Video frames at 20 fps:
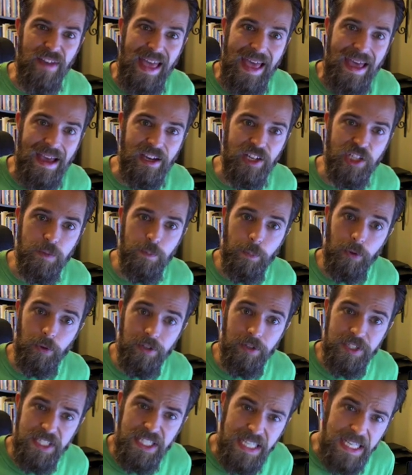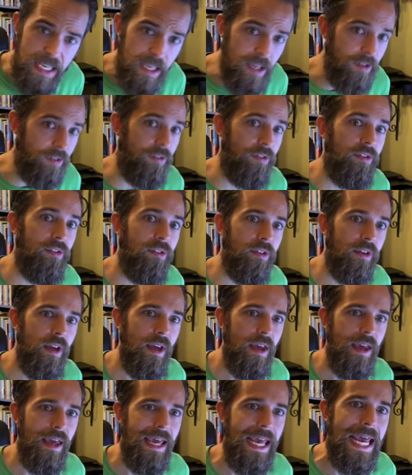expertise
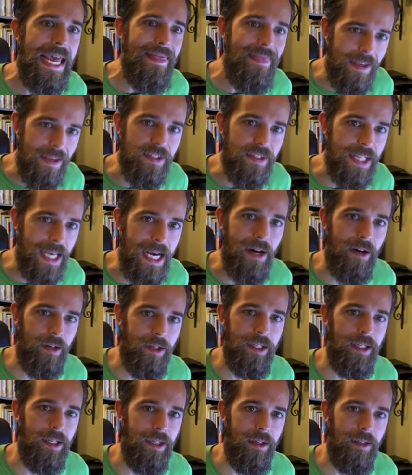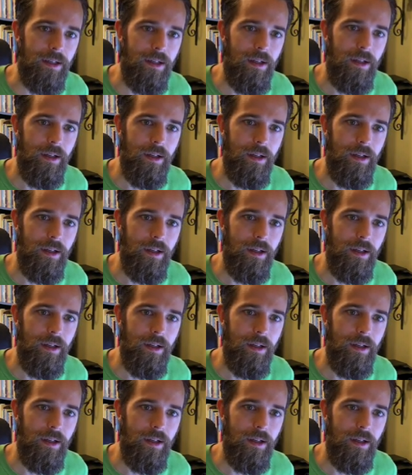in this area.